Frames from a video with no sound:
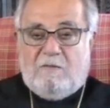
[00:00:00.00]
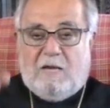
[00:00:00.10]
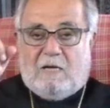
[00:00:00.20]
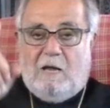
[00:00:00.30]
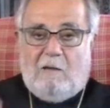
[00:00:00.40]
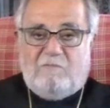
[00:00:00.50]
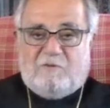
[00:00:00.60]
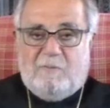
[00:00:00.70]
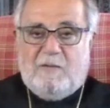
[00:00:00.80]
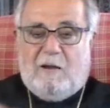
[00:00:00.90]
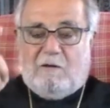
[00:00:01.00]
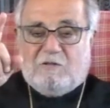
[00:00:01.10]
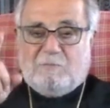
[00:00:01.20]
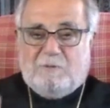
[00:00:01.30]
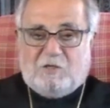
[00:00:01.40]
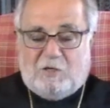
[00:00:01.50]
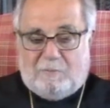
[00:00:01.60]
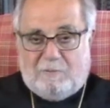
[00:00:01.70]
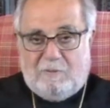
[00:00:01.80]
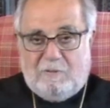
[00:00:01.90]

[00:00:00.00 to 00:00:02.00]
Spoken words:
that comes from the archbishop